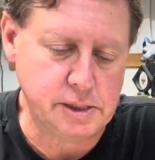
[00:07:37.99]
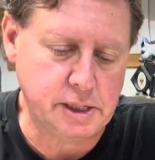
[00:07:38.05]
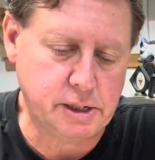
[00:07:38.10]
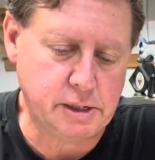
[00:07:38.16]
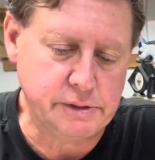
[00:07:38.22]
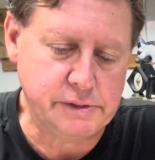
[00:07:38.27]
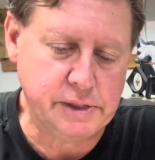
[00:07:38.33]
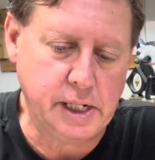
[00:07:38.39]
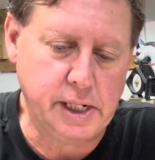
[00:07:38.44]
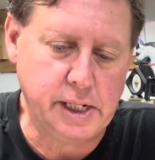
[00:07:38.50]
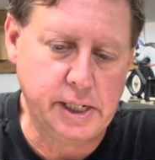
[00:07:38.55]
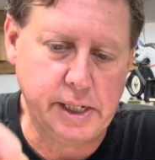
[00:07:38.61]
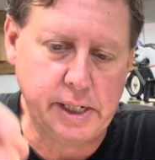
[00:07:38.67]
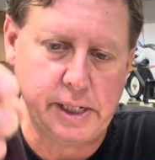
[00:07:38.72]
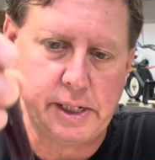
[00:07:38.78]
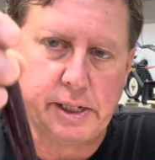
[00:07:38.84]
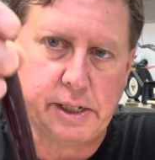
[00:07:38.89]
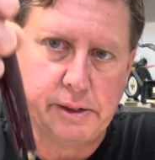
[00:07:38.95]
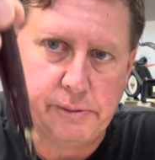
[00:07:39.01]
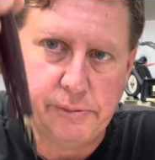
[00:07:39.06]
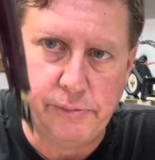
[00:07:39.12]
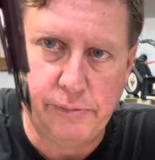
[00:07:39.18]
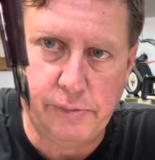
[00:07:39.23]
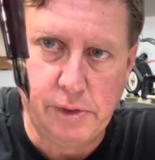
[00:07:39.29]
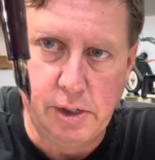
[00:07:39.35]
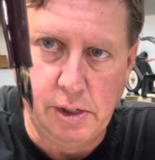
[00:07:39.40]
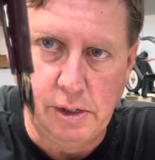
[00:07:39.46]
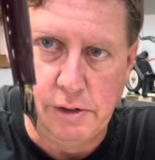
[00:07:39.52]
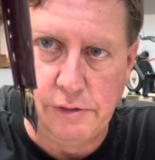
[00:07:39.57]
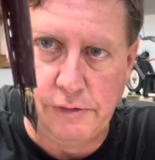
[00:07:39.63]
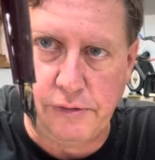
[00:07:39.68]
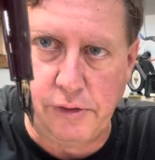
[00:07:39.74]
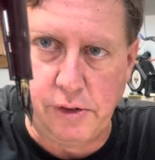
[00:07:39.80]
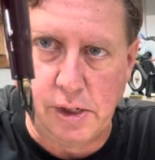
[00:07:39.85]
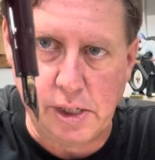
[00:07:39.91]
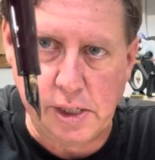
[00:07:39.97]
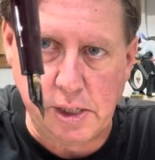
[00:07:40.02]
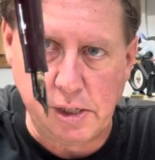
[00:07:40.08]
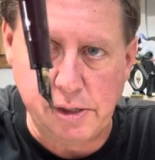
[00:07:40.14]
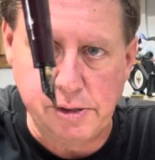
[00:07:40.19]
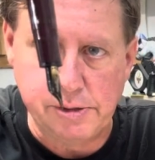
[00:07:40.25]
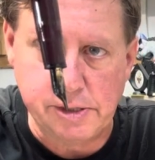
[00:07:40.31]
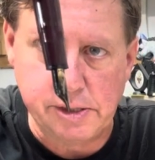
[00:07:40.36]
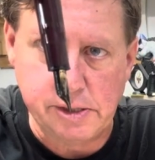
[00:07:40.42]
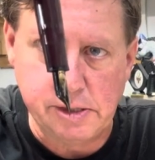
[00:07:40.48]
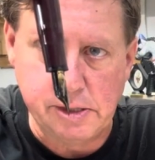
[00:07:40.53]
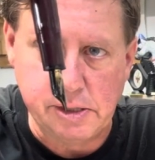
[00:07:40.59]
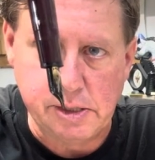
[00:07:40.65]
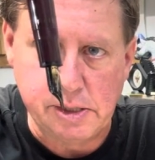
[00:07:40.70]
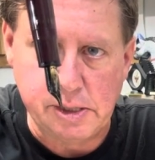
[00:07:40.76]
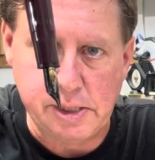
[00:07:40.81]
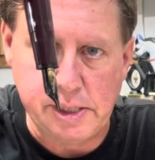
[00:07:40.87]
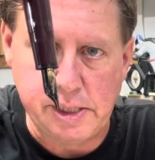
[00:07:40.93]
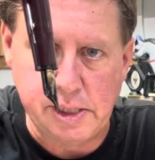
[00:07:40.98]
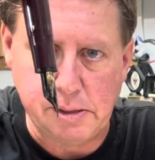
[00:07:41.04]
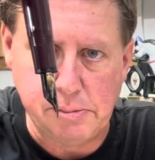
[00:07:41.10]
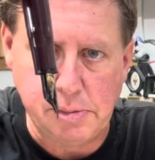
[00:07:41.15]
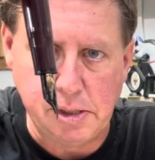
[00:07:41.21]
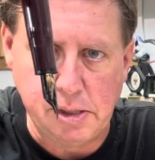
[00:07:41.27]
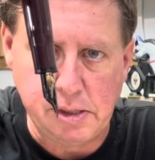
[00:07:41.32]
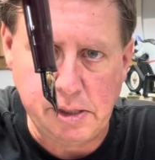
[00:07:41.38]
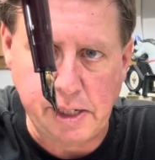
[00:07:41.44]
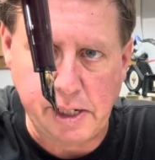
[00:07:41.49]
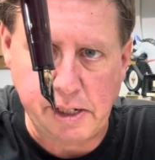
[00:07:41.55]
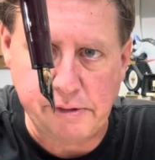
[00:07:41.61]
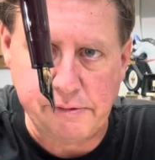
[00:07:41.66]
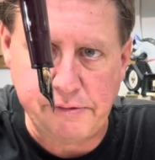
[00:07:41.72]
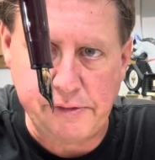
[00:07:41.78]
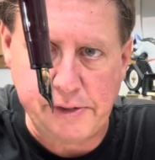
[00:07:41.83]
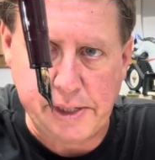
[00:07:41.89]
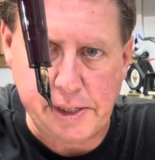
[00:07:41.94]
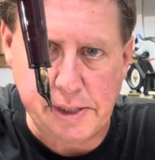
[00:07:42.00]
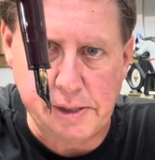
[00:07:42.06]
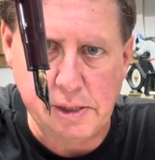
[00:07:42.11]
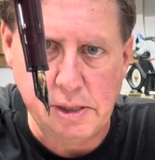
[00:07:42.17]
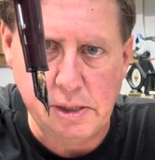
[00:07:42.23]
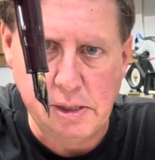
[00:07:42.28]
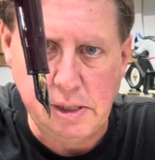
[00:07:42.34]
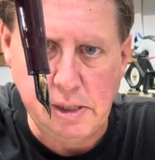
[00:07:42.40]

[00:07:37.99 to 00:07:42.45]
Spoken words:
Now I've got a fully loaded nib and feed,